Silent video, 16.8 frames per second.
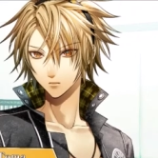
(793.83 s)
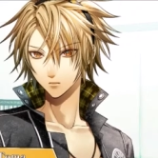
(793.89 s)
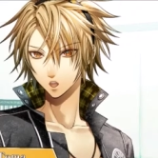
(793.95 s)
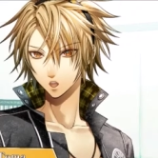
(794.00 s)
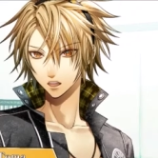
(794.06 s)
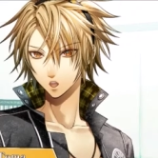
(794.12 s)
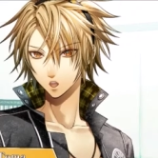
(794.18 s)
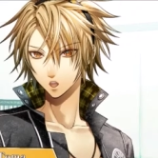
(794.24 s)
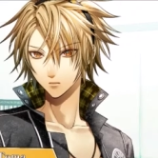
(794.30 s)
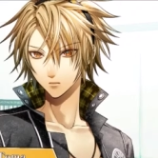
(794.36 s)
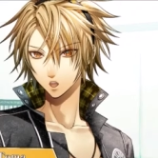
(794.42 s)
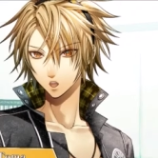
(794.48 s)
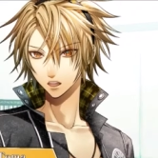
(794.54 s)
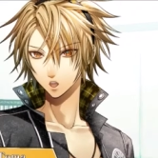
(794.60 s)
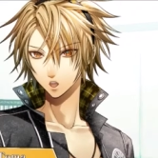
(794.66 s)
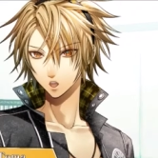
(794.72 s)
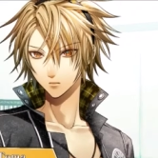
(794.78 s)
I'll be out for
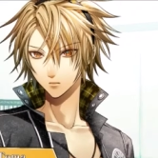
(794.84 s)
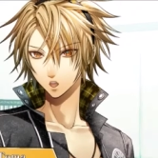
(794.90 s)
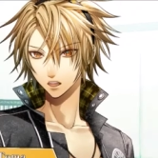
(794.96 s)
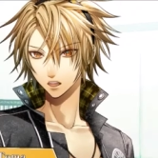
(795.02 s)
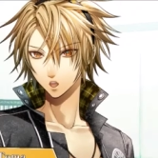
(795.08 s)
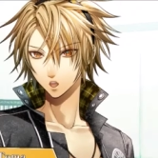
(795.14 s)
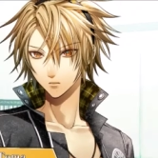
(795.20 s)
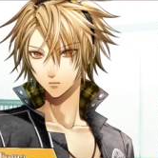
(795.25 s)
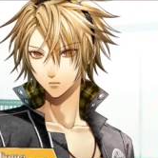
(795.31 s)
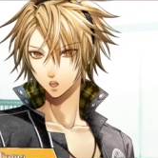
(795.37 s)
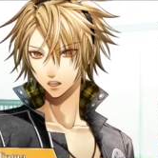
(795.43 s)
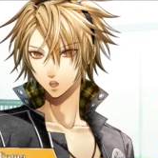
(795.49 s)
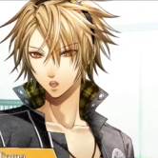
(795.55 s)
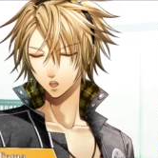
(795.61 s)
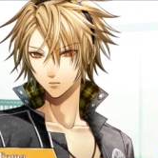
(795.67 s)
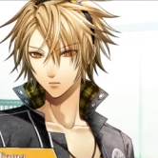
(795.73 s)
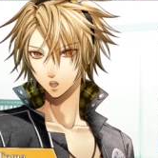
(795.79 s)
a little while. I'm
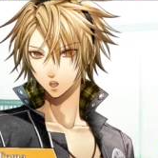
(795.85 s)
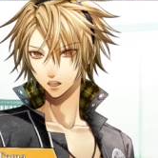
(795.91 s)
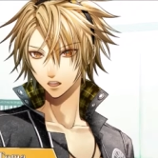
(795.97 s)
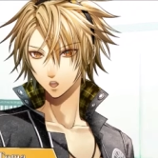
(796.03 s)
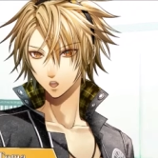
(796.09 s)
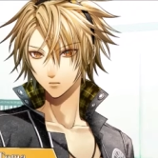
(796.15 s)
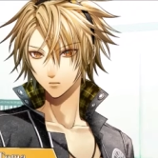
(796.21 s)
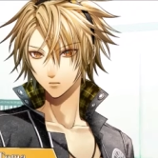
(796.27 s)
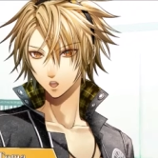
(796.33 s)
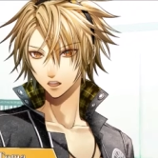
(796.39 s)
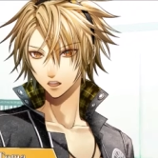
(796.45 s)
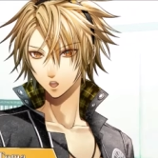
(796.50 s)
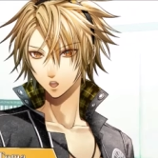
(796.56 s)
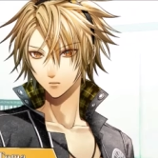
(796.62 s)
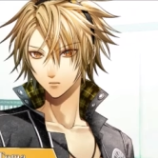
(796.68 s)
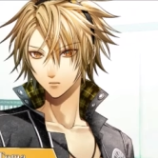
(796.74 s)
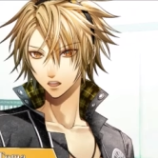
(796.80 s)
going to drop by your
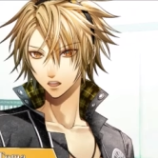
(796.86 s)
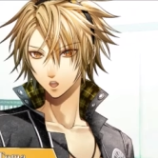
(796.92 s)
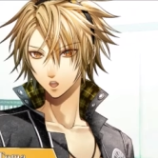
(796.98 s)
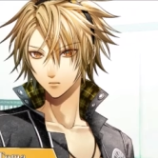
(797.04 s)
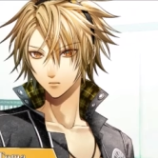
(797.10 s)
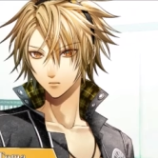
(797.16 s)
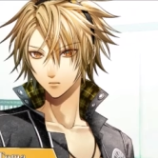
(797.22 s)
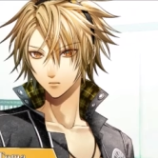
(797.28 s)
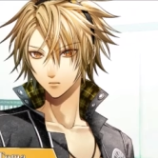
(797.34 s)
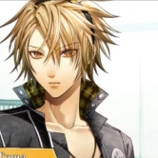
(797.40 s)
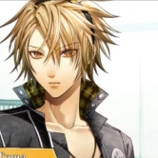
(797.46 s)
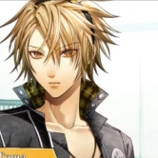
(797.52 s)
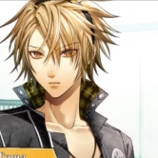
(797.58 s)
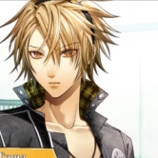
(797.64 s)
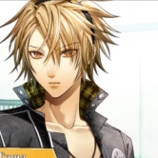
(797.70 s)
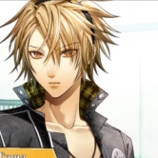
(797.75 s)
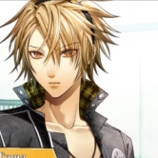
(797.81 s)
place. I'll just
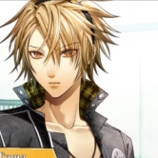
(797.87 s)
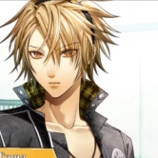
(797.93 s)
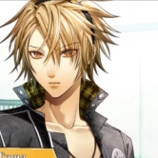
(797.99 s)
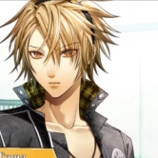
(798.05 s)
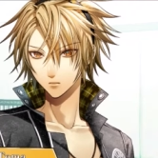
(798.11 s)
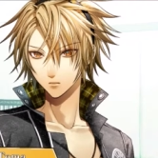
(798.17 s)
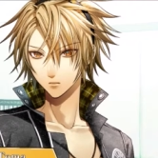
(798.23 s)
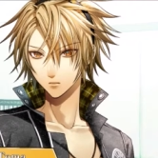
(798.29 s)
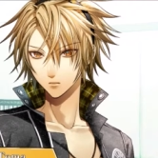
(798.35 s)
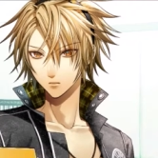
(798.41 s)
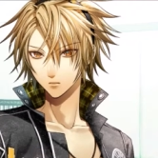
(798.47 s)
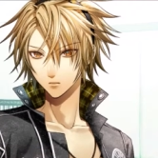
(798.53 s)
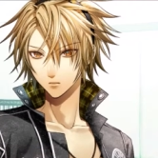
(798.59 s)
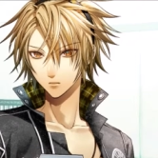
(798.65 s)
borrow your key for a bit.